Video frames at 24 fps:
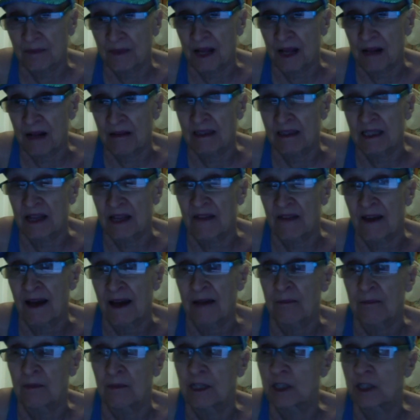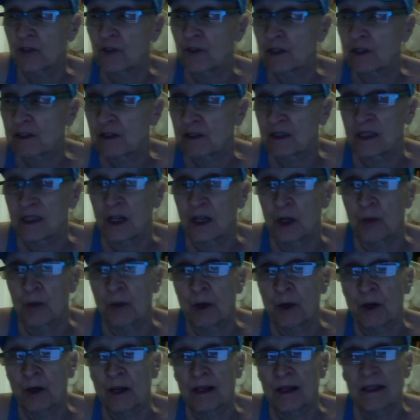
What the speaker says: I'll say that much for Zuckerberg,